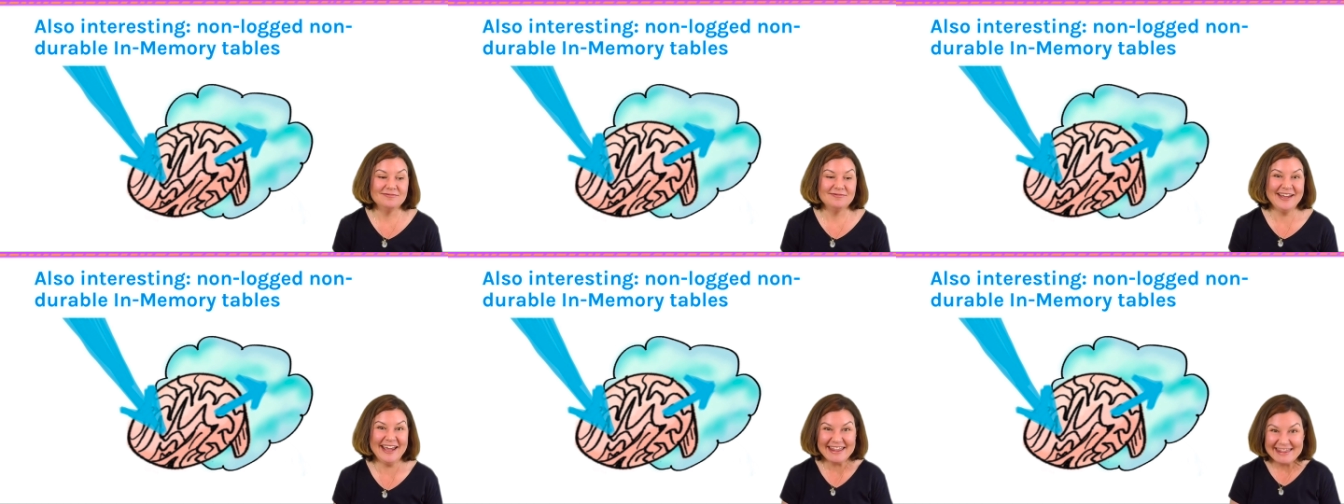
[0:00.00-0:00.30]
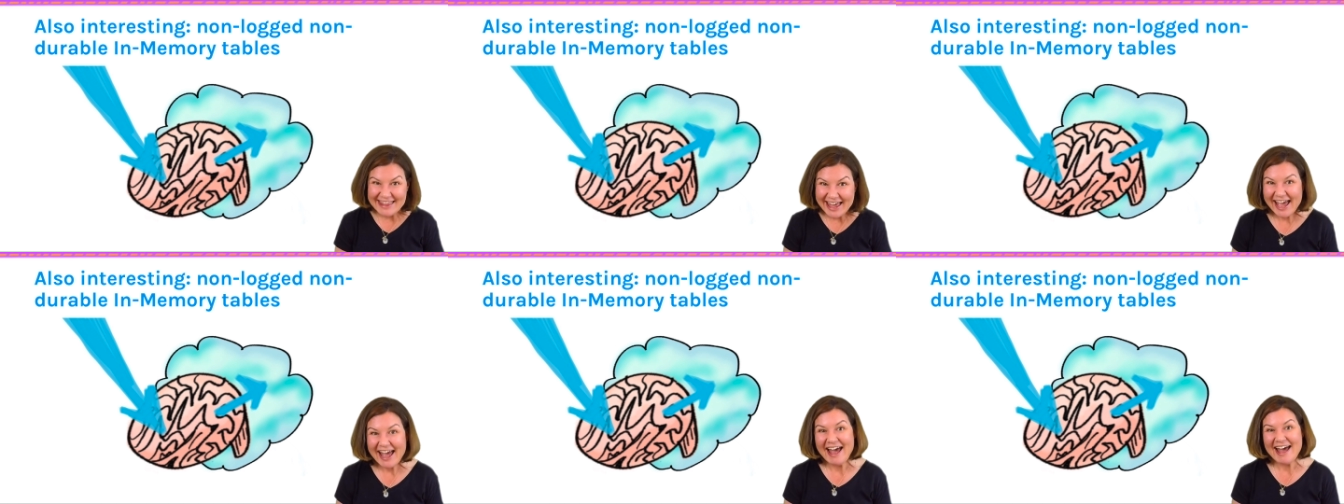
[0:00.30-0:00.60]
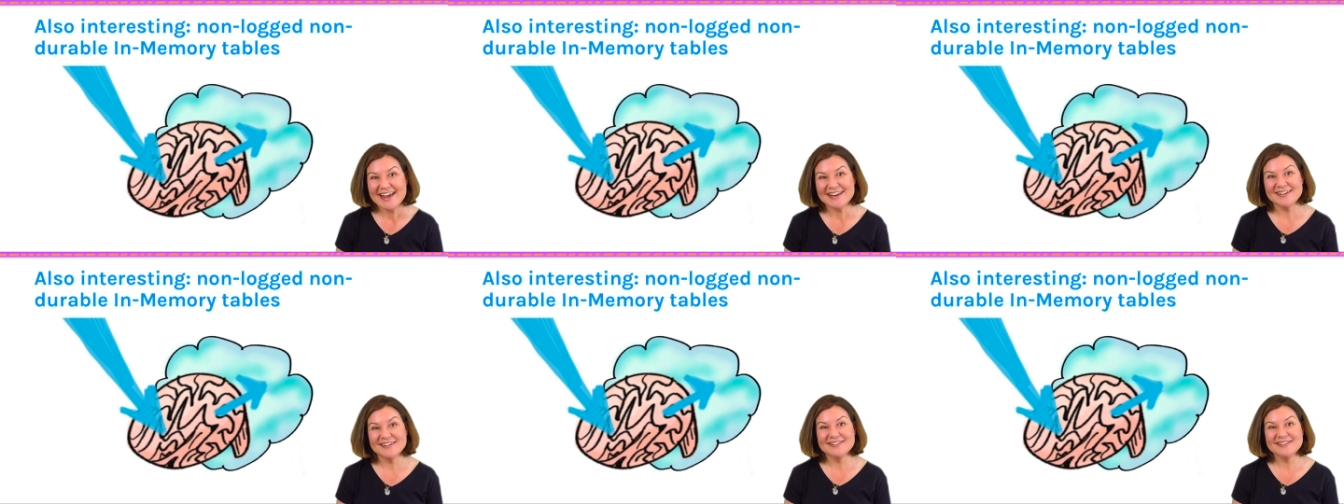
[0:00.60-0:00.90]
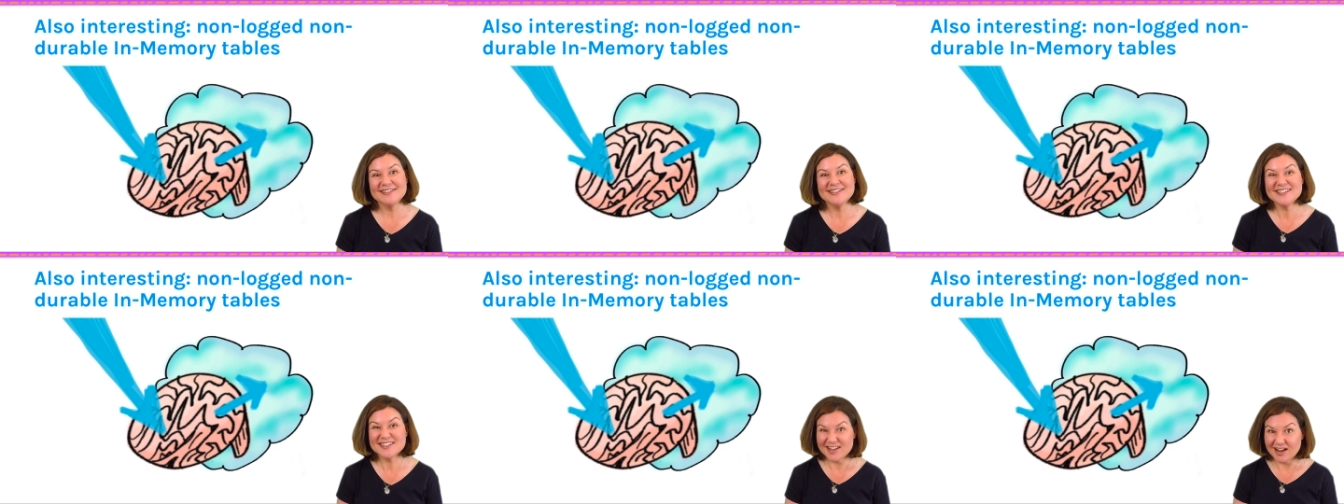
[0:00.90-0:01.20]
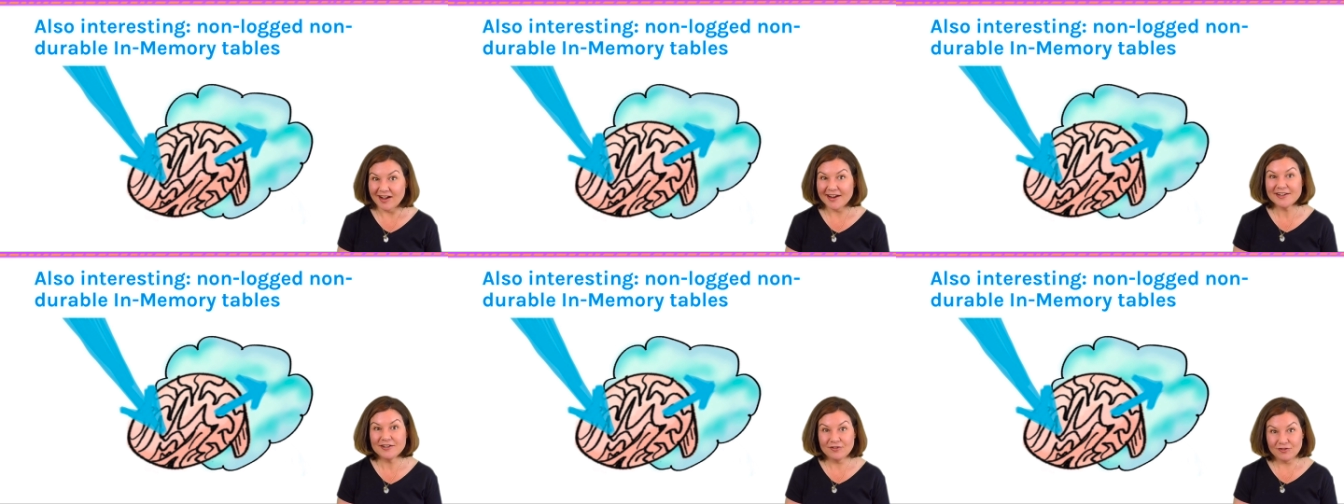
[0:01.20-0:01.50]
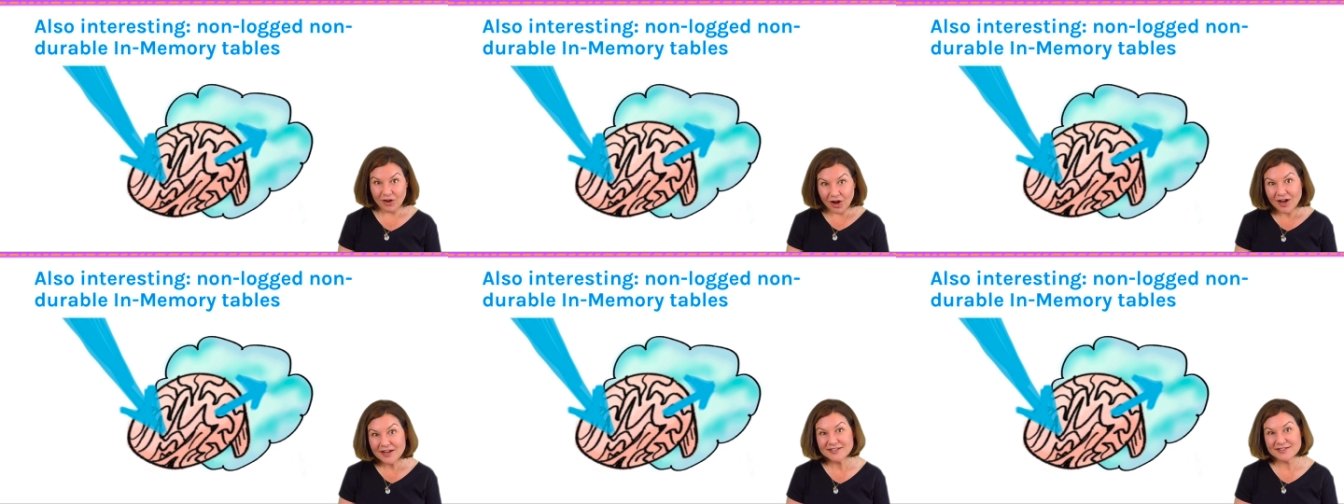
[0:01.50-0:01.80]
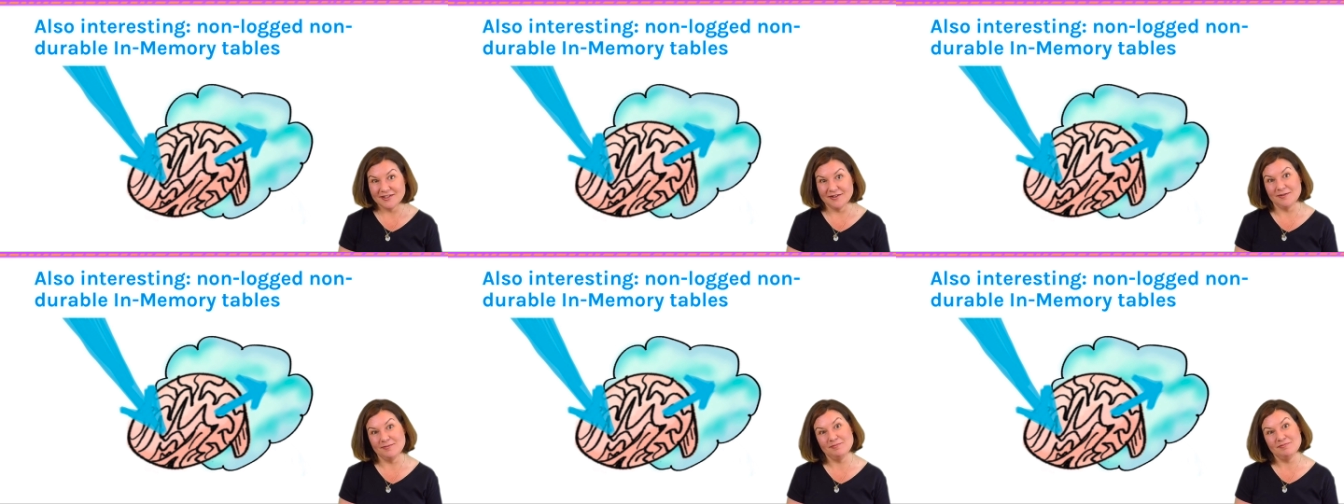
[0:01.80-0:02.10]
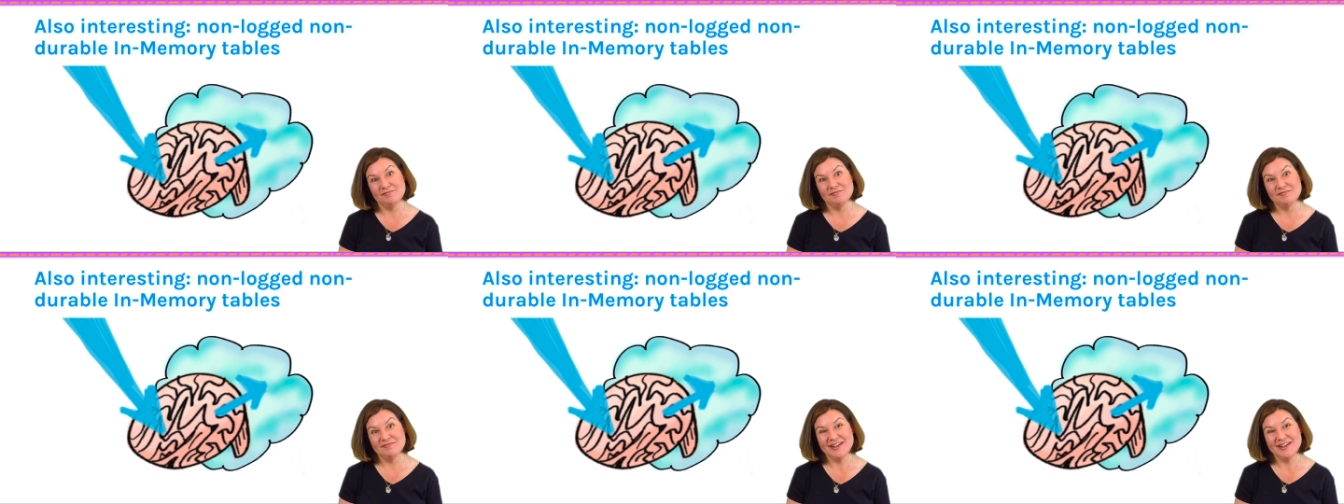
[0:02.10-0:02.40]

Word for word: And that is kind of awesome.